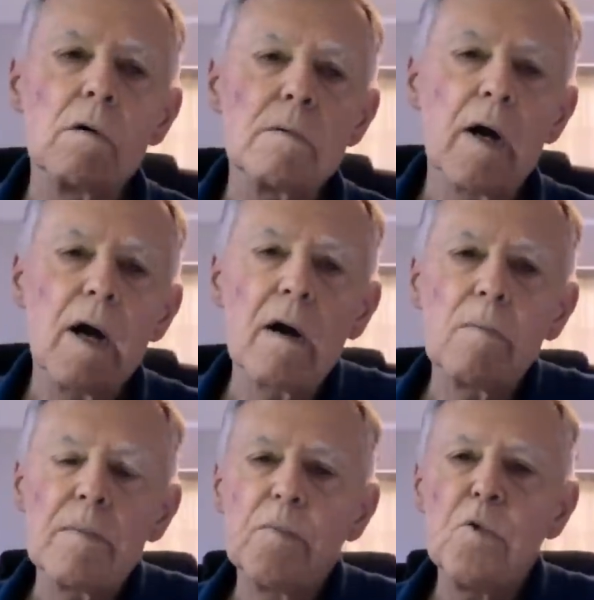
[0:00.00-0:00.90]
you know,
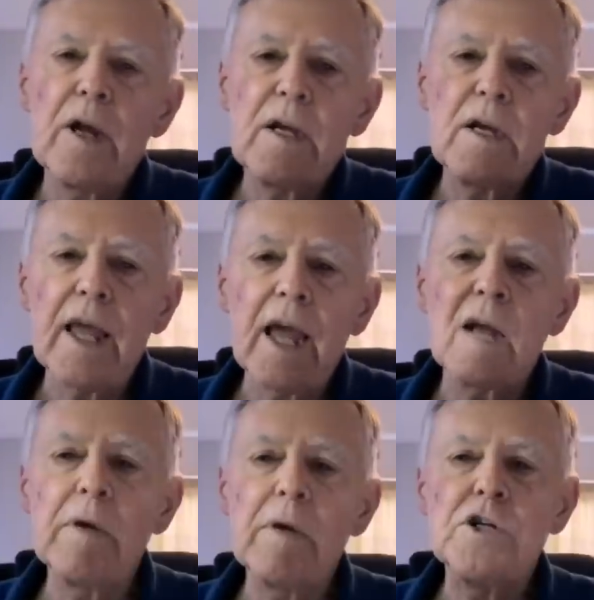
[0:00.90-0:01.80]
uh, we
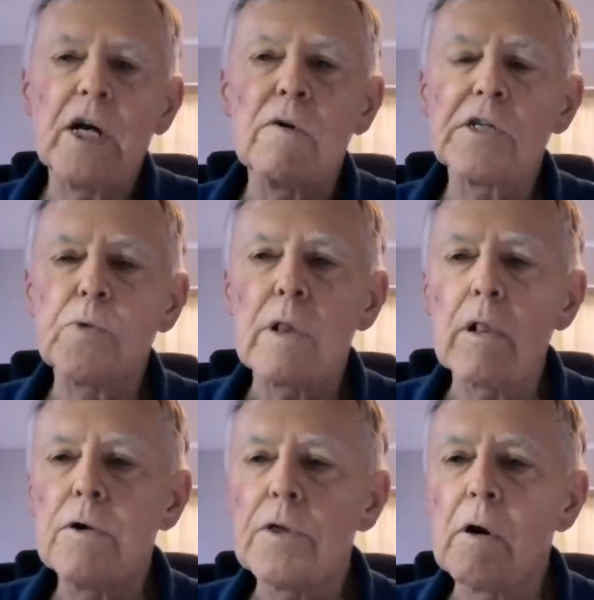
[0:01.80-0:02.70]
can be
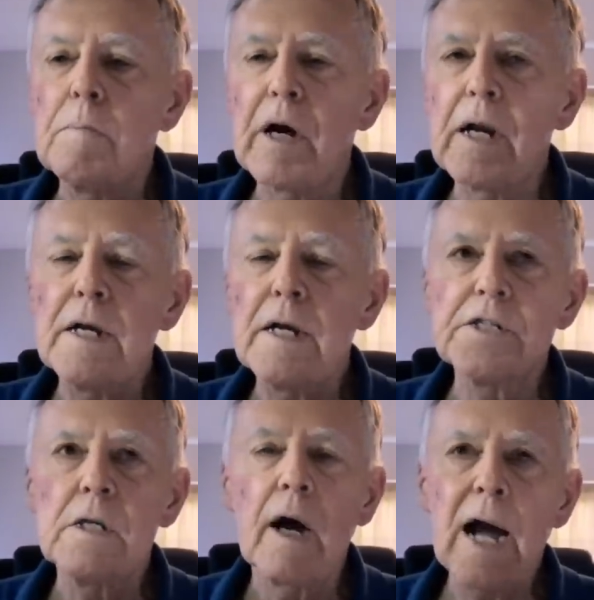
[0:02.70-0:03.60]
generous with Luther, but
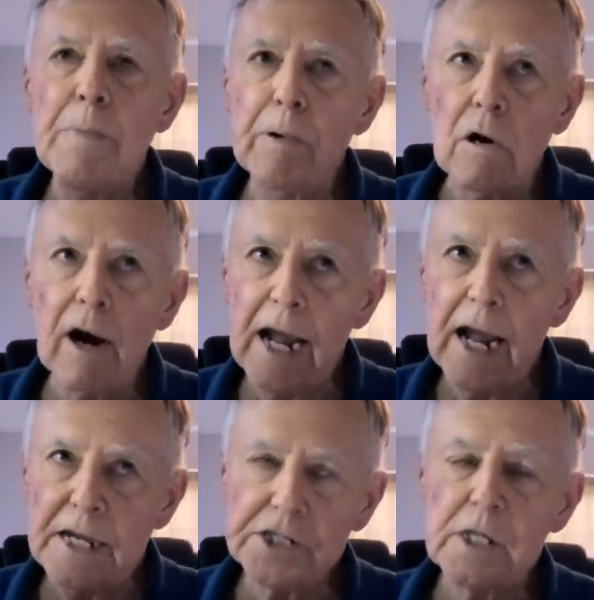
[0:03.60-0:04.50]
his hyper
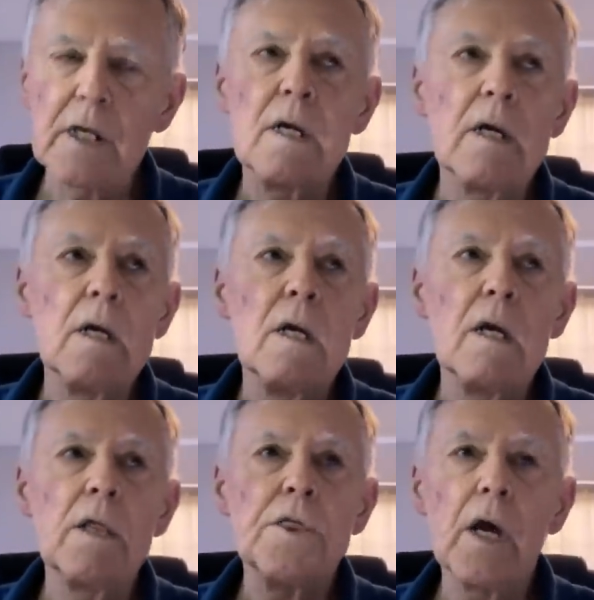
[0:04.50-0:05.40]
grace
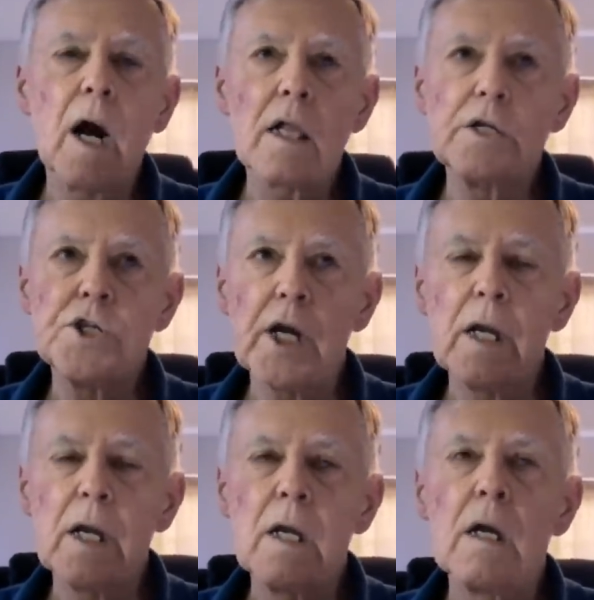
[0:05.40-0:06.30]

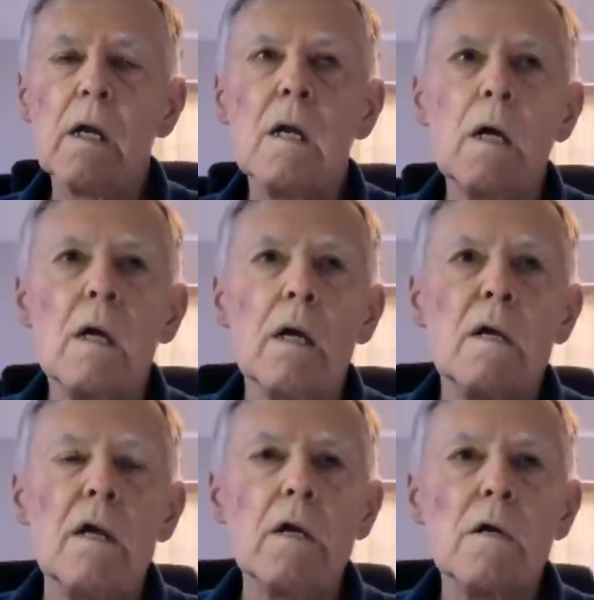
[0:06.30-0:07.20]
theology,
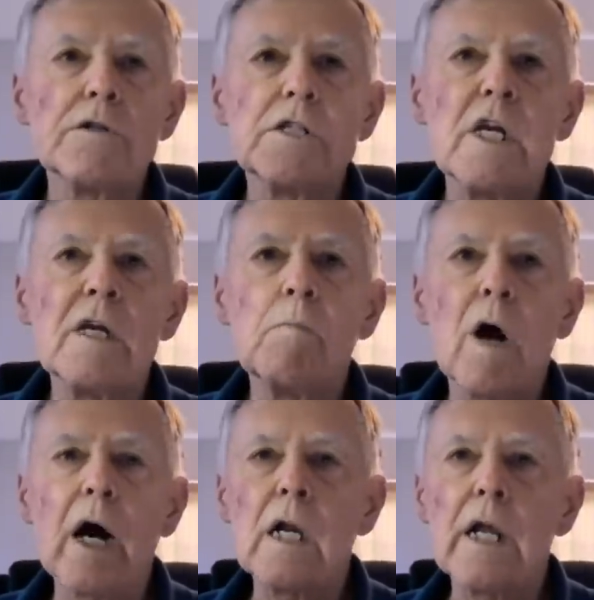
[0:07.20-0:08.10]
you know,
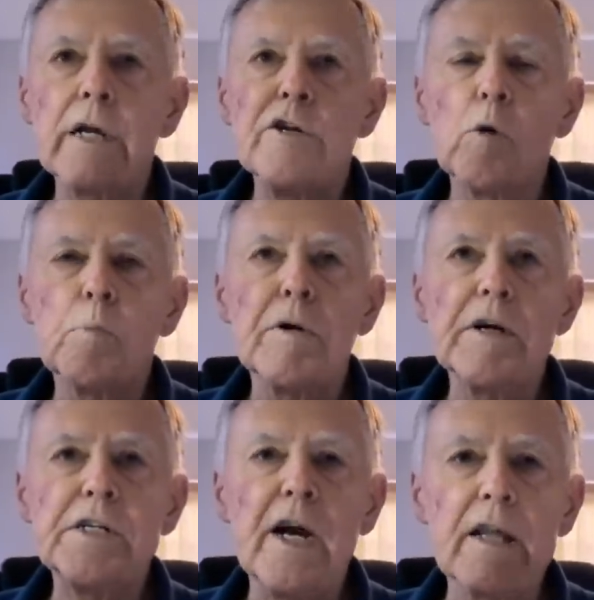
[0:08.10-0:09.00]
sin broadly and you'll
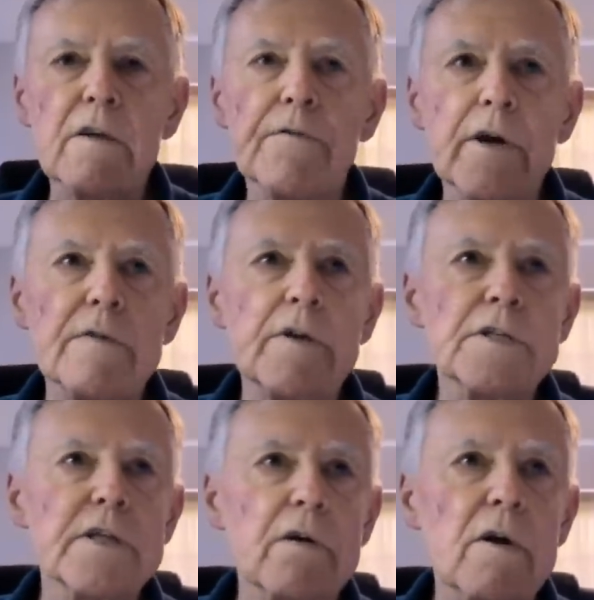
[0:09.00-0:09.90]
appreciate the
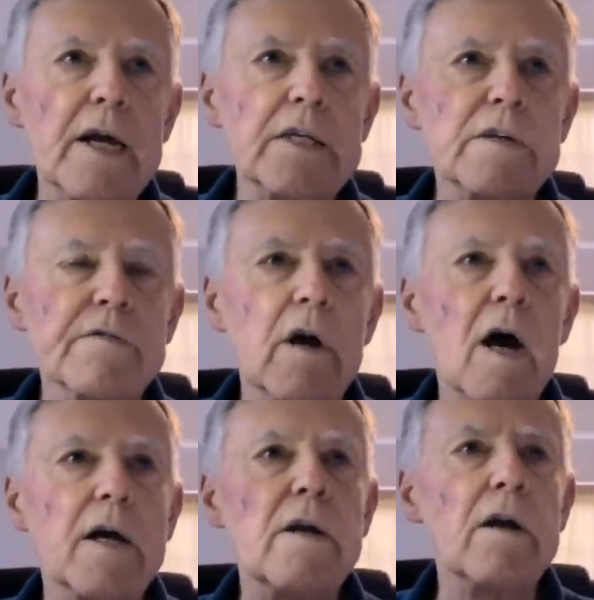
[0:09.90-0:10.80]
forgiveness and grace of
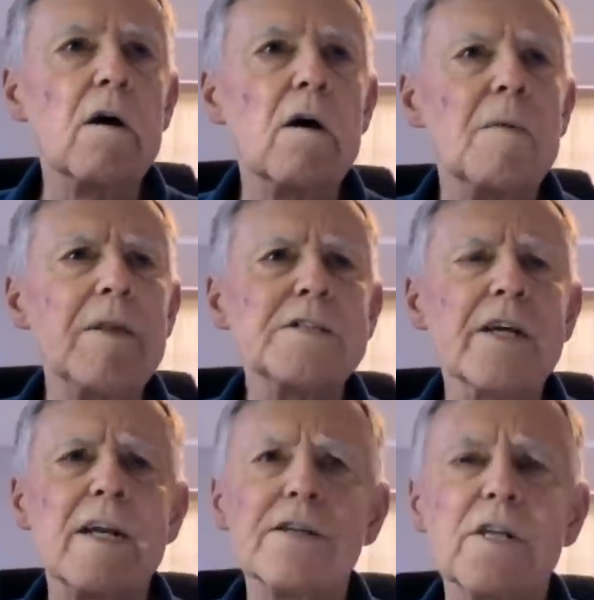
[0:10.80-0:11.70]
God, you know, I mean,
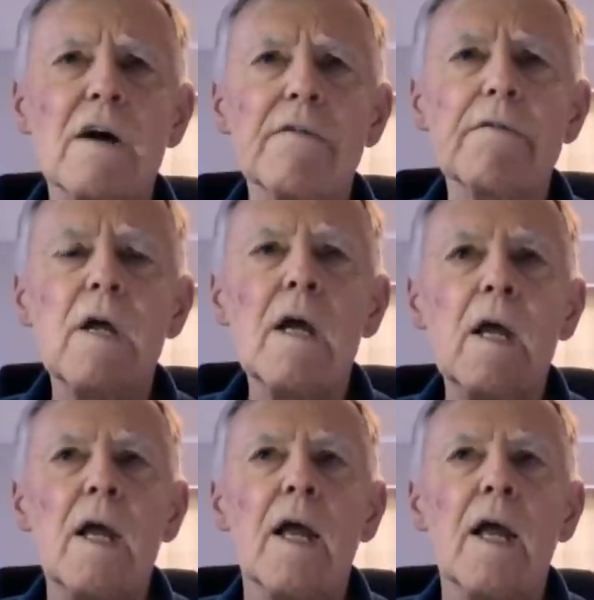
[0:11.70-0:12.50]
this kind of stuff.